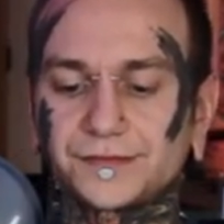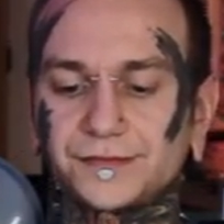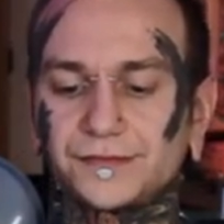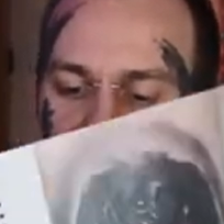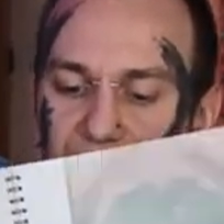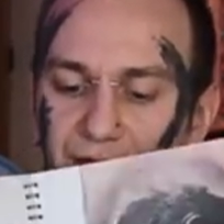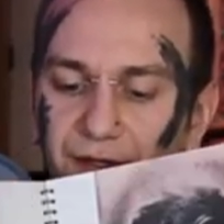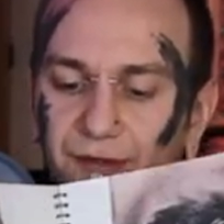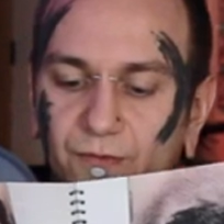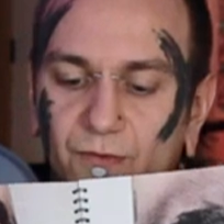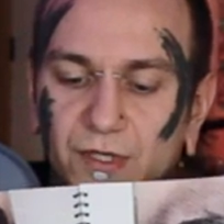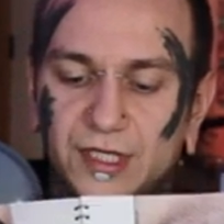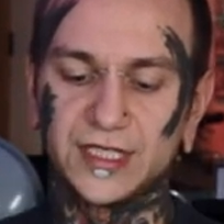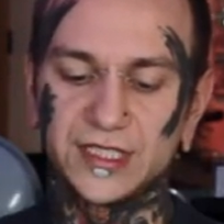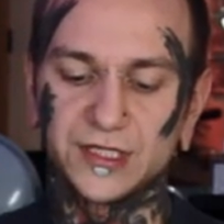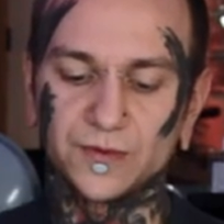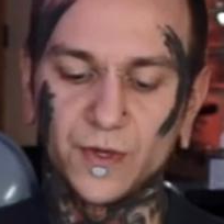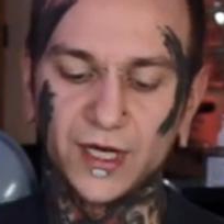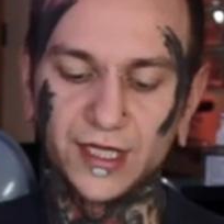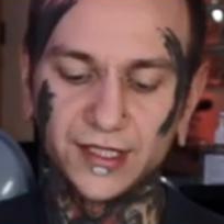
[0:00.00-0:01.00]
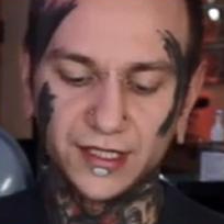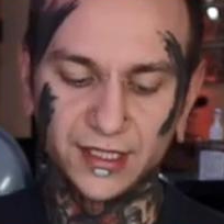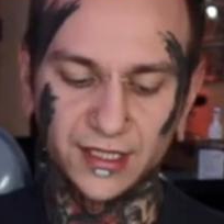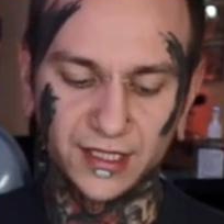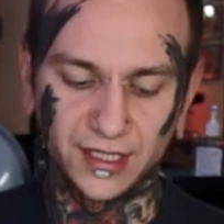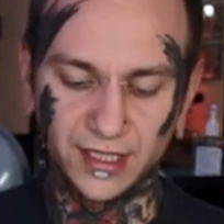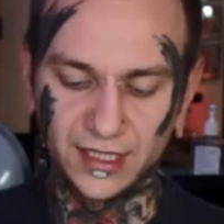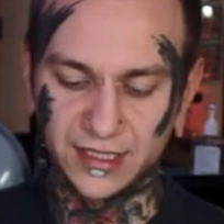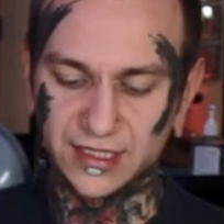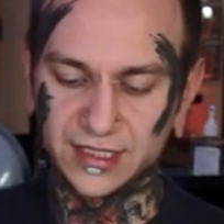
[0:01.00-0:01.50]
And with this one,
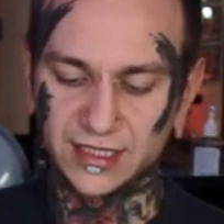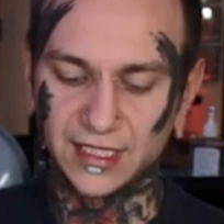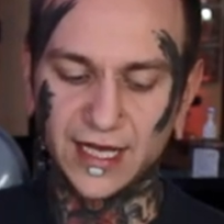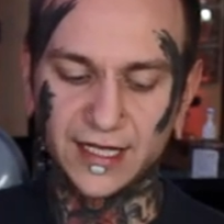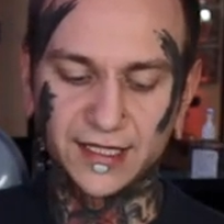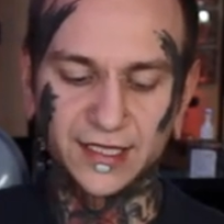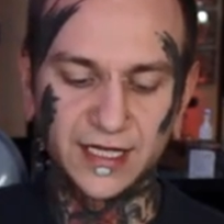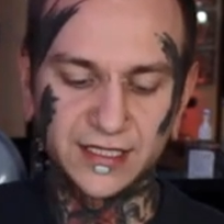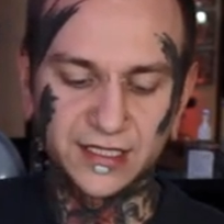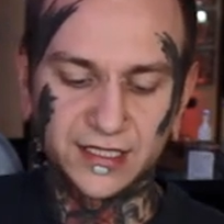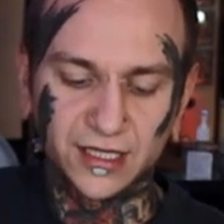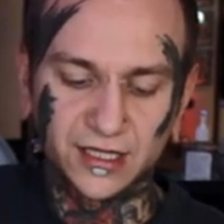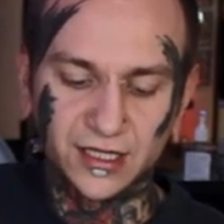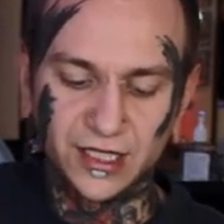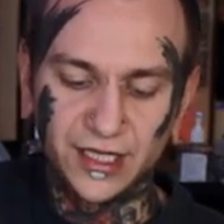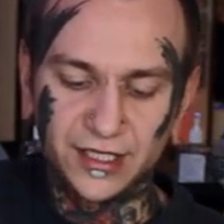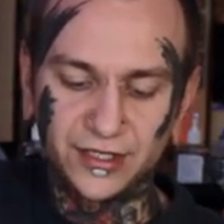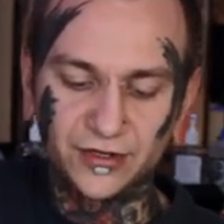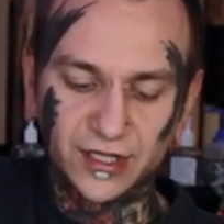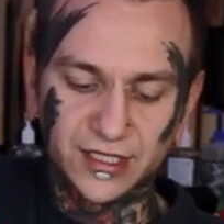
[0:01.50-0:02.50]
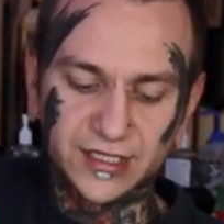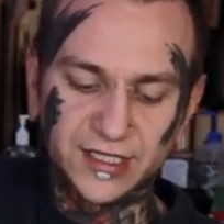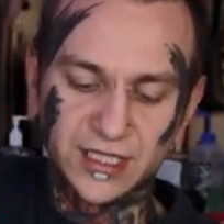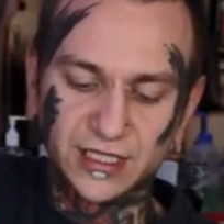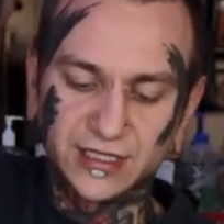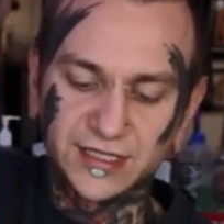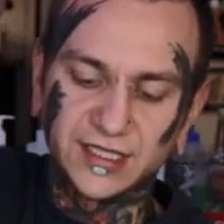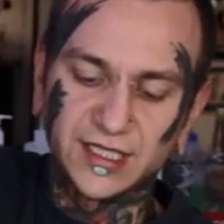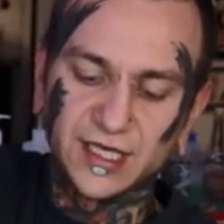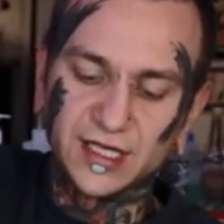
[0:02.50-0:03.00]
it's like nice and clean. You can
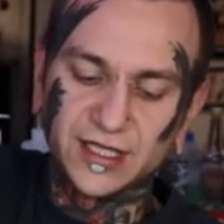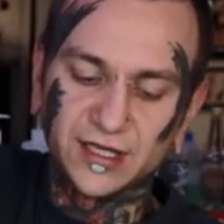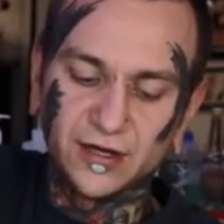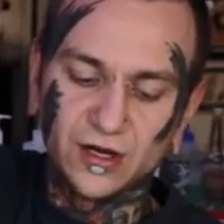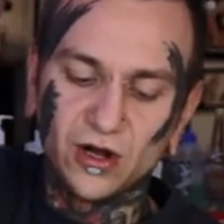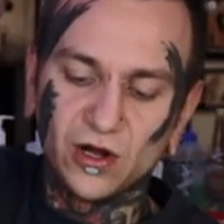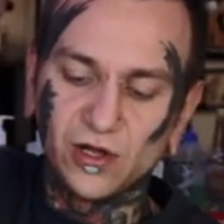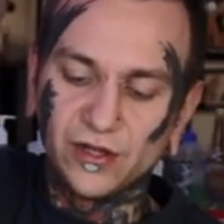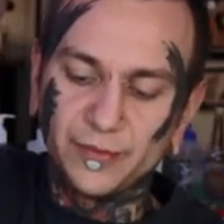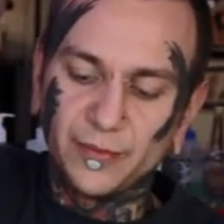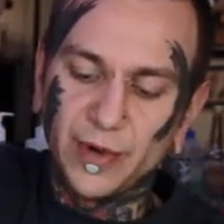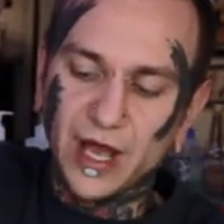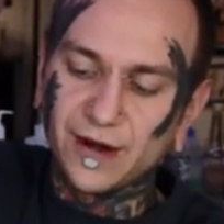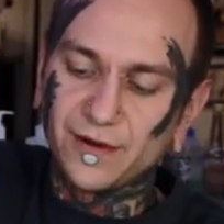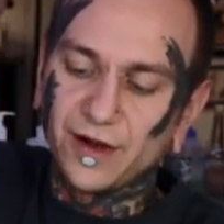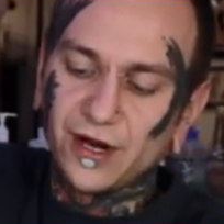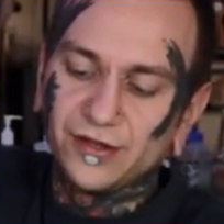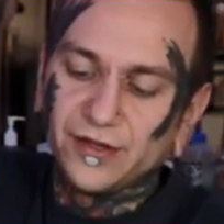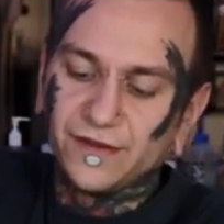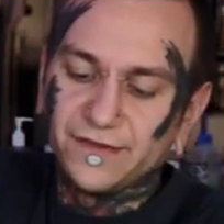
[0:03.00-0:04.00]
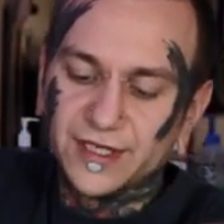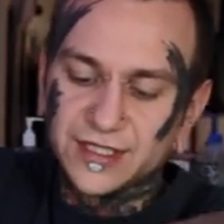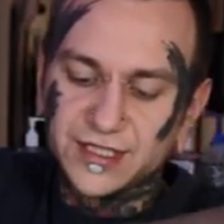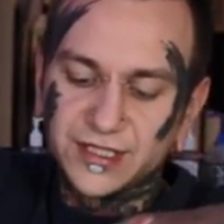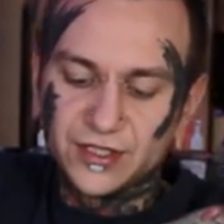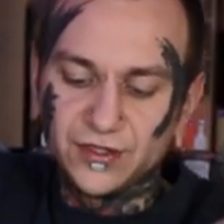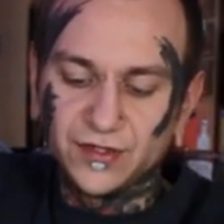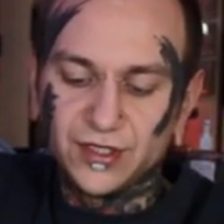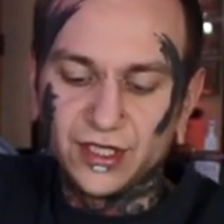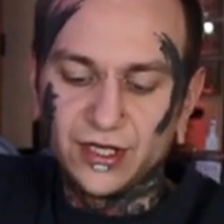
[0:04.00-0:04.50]
still see the old background of the
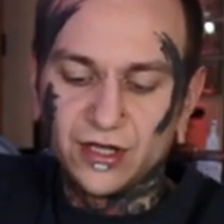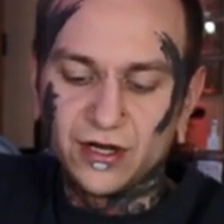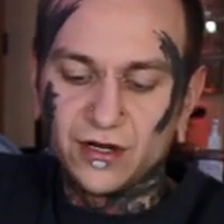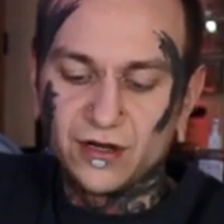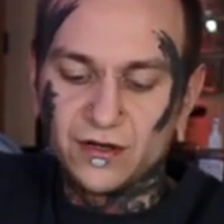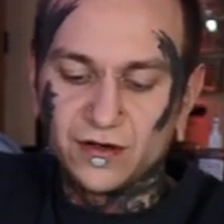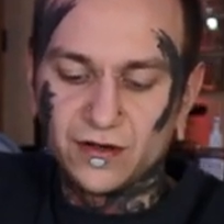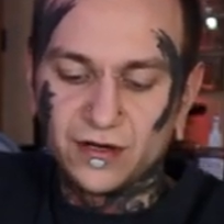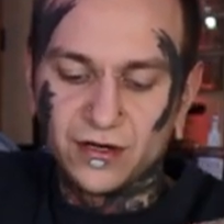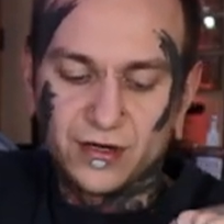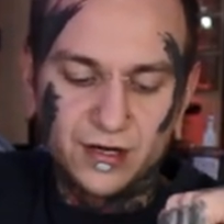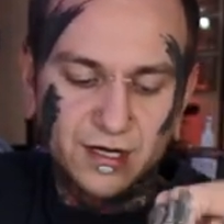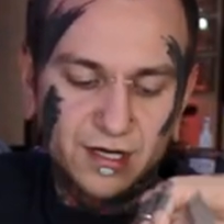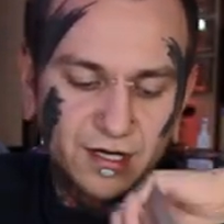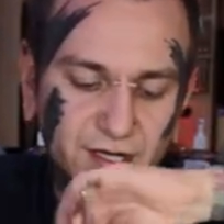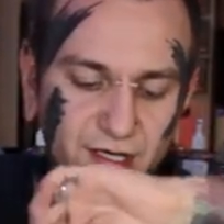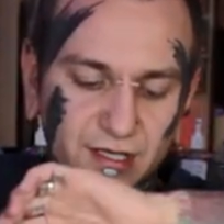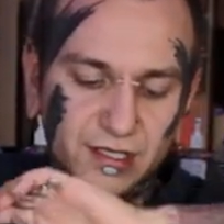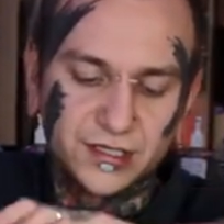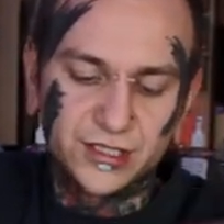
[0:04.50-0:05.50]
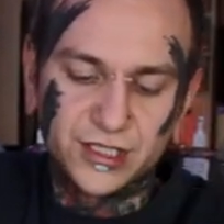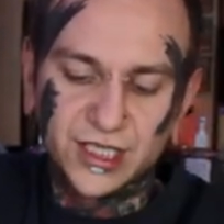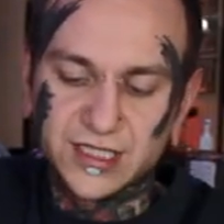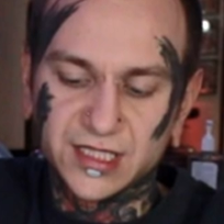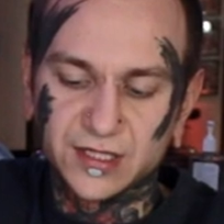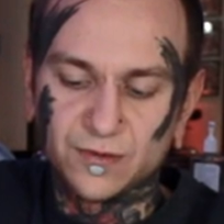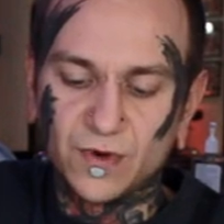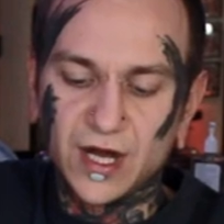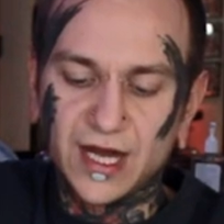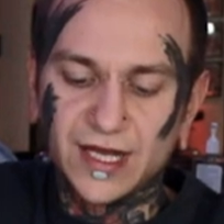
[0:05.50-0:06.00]
studio, or
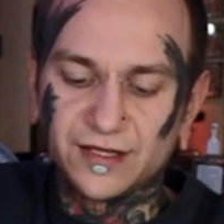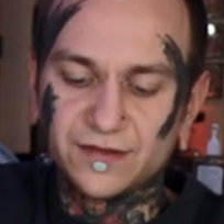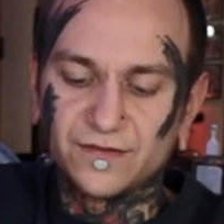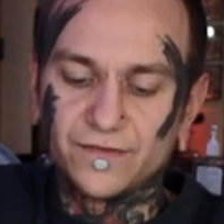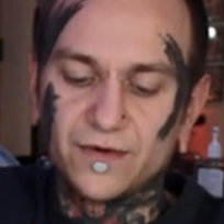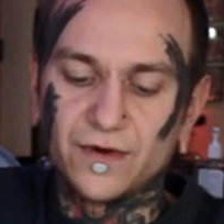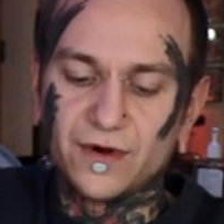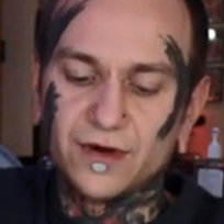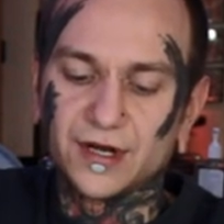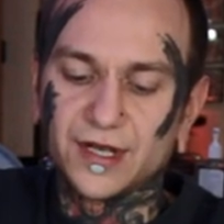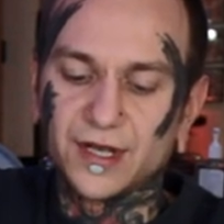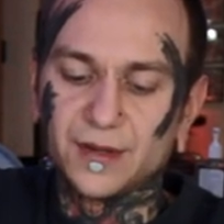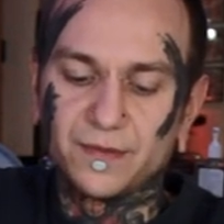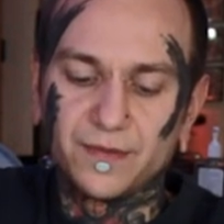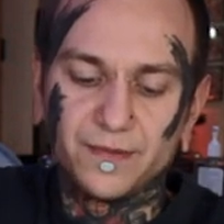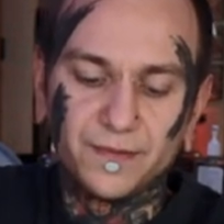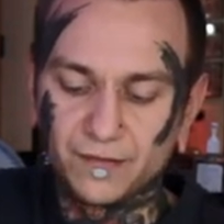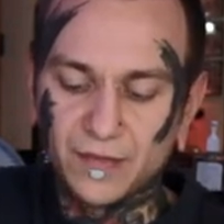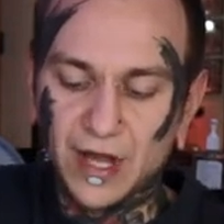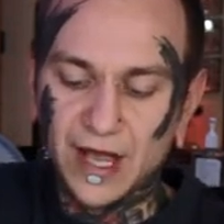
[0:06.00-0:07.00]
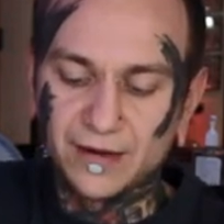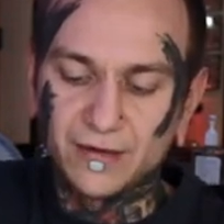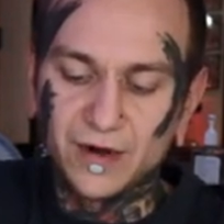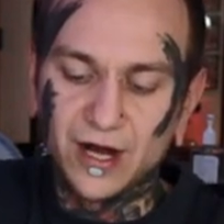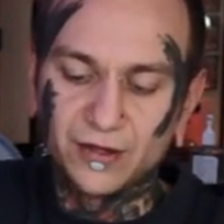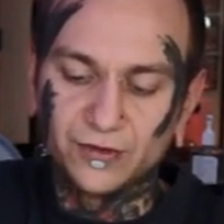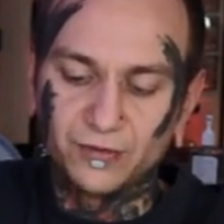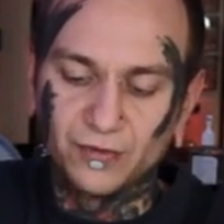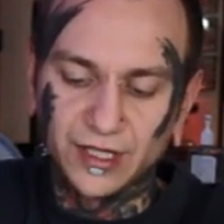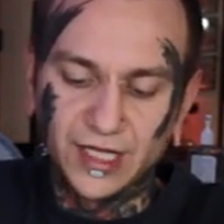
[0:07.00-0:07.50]
just white for the
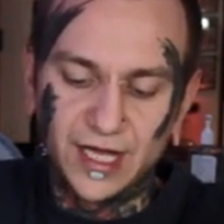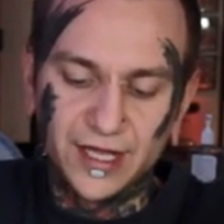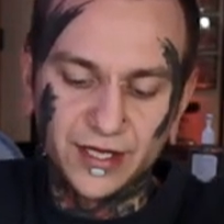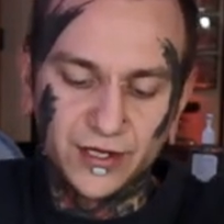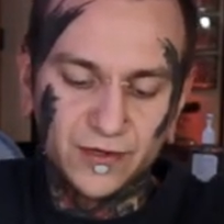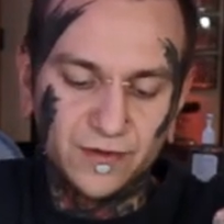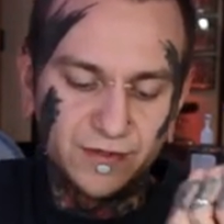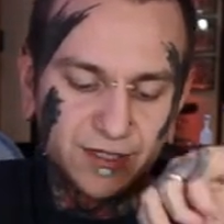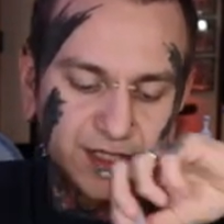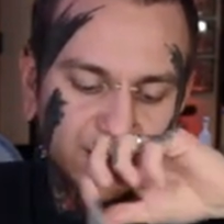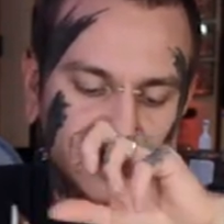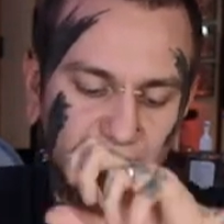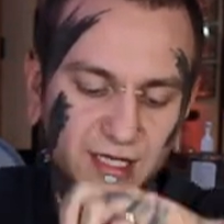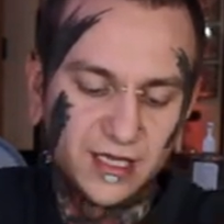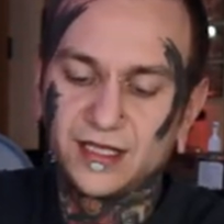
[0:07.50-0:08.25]
background what I used.